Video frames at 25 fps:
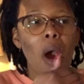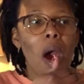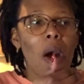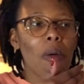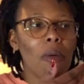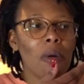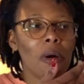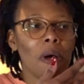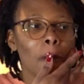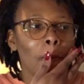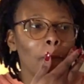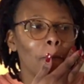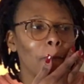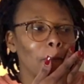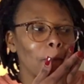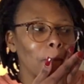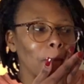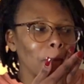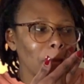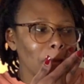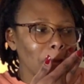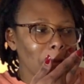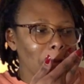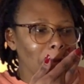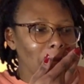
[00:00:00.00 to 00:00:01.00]
Wow.
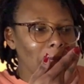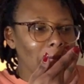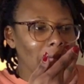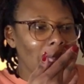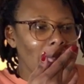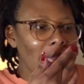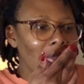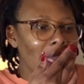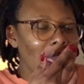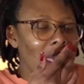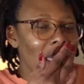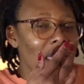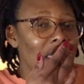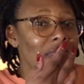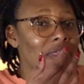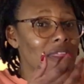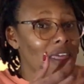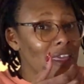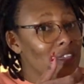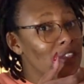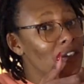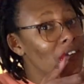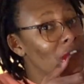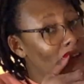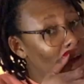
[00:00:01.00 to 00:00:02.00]

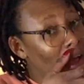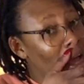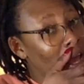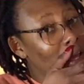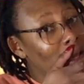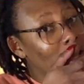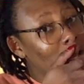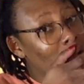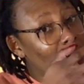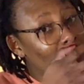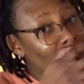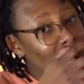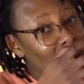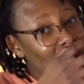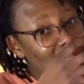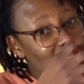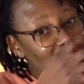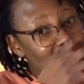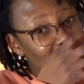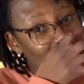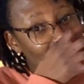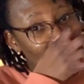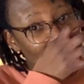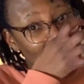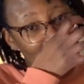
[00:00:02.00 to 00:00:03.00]
Thank you for hanging out with me
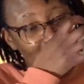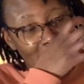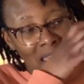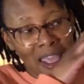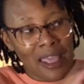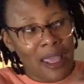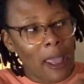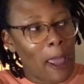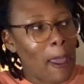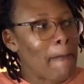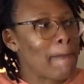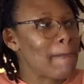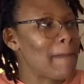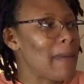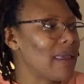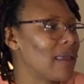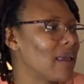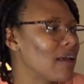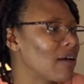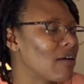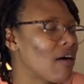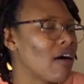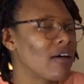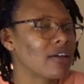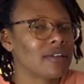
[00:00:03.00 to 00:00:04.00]
today and
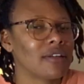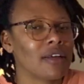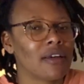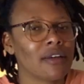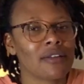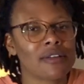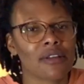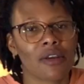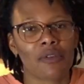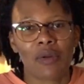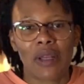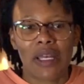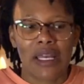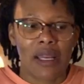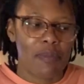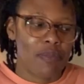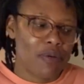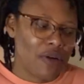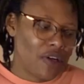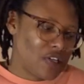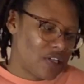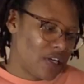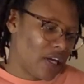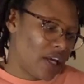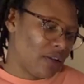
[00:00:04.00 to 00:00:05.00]
making cocktails. I really
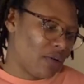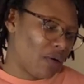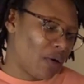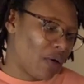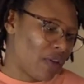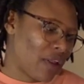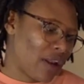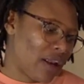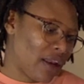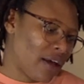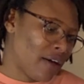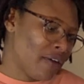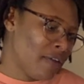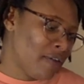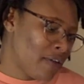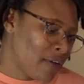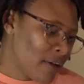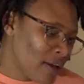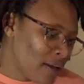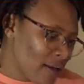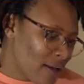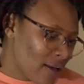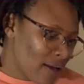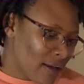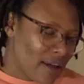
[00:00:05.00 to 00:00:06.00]
appreciate all the love
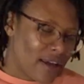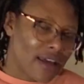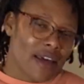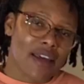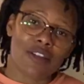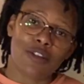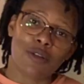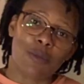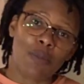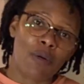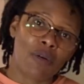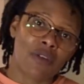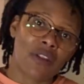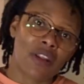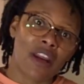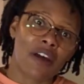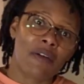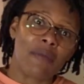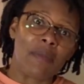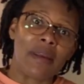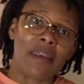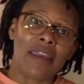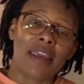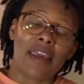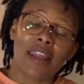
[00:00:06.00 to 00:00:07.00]
and support that
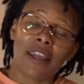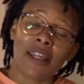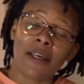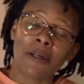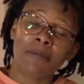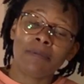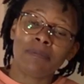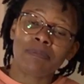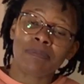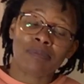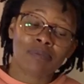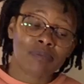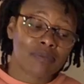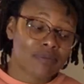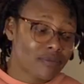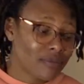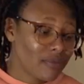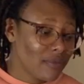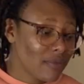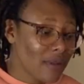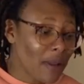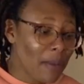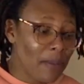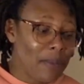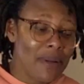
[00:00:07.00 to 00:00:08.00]
I've been getting.
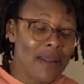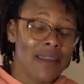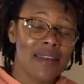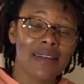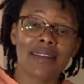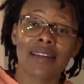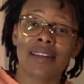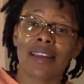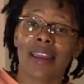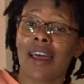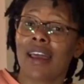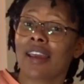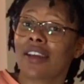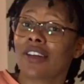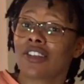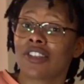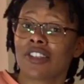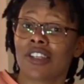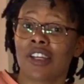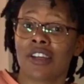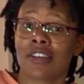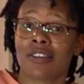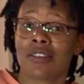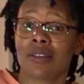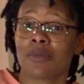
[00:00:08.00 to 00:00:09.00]
Please like,
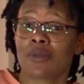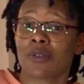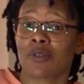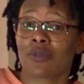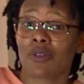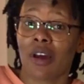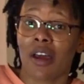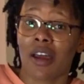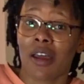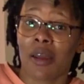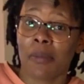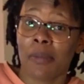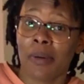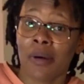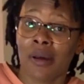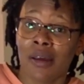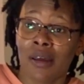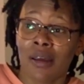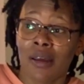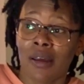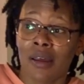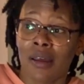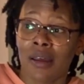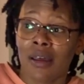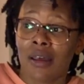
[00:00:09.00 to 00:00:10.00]
share, subscribe.
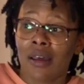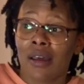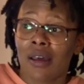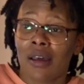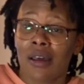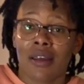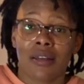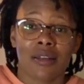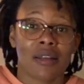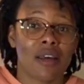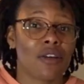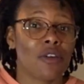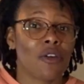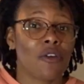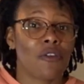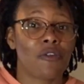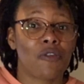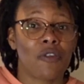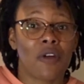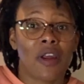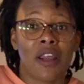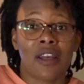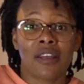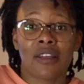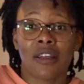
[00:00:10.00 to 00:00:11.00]
Tell your
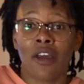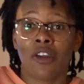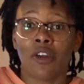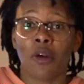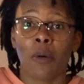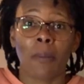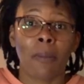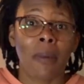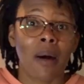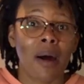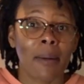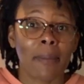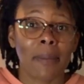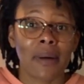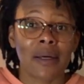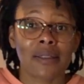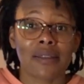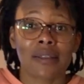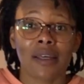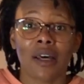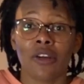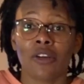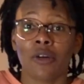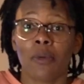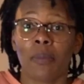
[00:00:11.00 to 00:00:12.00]
friend, tell your mama,
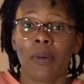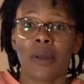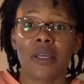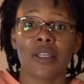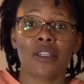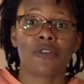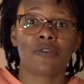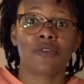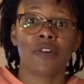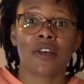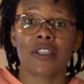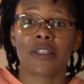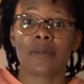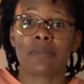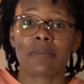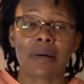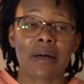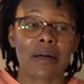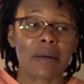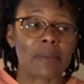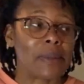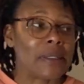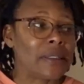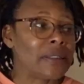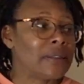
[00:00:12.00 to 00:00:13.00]
tell your best friend's
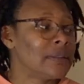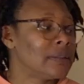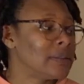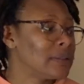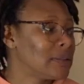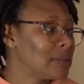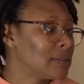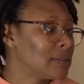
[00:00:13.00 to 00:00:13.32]
mama.